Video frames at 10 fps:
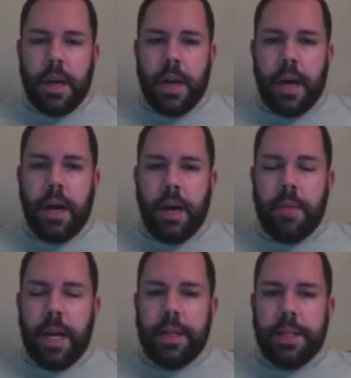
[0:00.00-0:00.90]

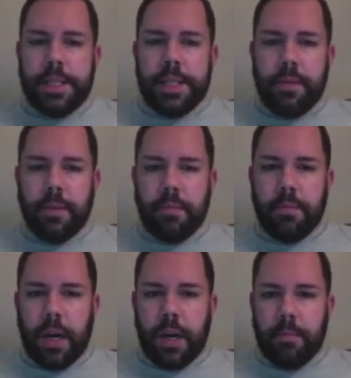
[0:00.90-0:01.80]
And then stuff for
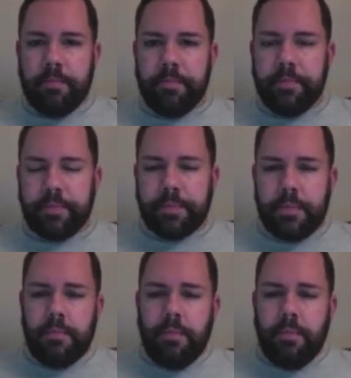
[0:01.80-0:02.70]
mom.
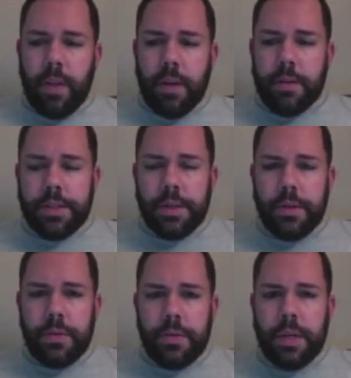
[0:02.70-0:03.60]

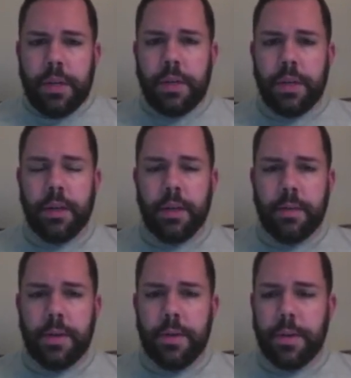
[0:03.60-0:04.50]
So
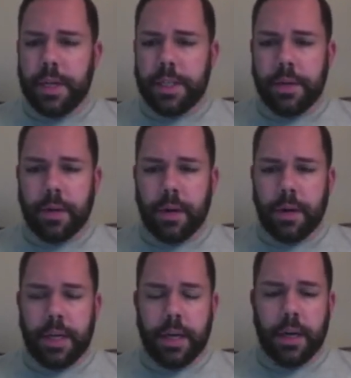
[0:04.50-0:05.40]
a few things going
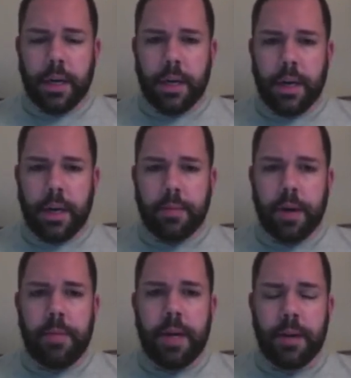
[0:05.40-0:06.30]
on here.
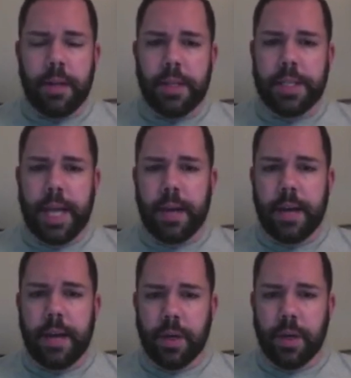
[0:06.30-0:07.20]
Primarily this
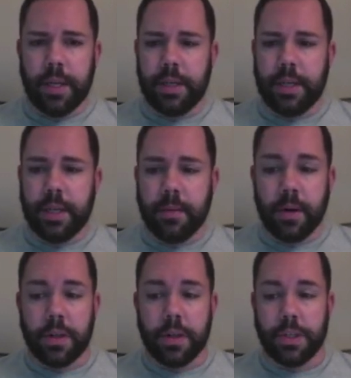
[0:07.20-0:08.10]
category is on here
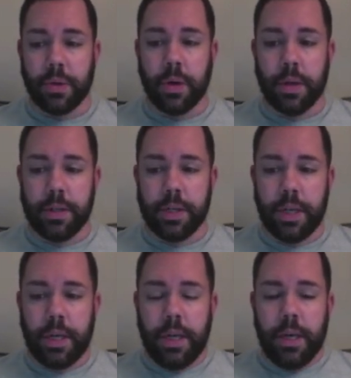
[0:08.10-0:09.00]
for her storage,
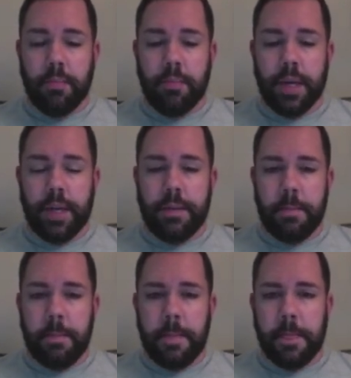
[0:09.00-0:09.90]
but
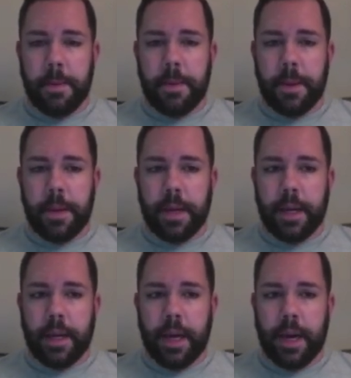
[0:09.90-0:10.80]

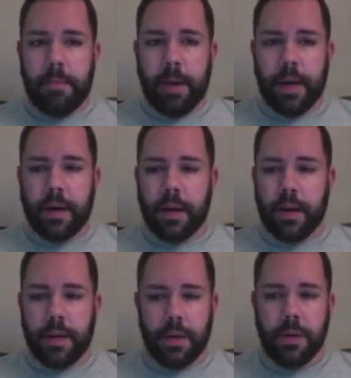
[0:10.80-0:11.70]
I bought her
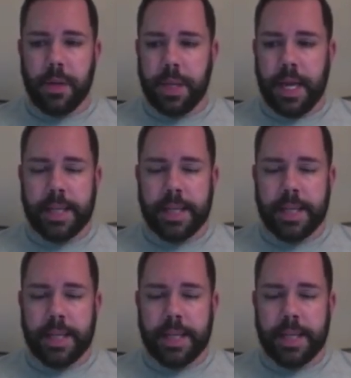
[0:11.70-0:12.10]
a Coke at the gas